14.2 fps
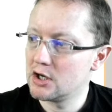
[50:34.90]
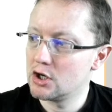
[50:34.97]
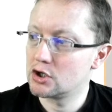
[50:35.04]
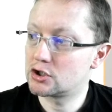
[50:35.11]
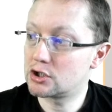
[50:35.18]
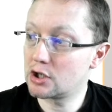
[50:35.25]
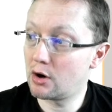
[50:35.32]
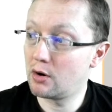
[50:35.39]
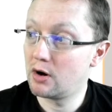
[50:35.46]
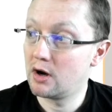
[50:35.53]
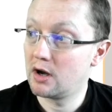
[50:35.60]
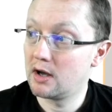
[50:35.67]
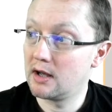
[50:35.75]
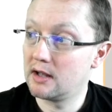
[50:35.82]

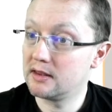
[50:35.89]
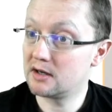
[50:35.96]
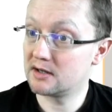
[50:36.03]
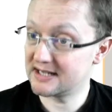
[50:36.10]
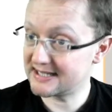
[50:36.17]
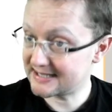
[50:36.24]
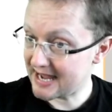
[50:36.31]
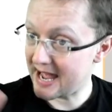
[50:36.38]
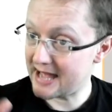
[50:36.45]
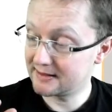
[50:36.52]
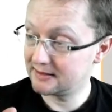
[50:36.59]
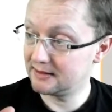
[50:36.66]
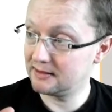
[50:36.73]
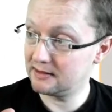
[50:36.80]
So there is a
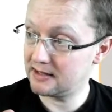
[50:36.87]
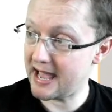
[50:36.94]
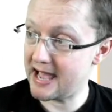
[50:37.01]
scandal,